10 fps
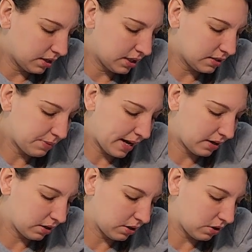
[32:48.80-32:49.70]
this
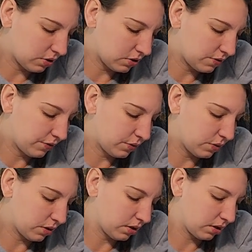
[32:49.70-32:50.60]
pattern calls
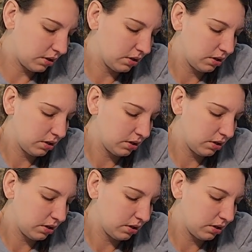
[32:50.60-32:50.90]
for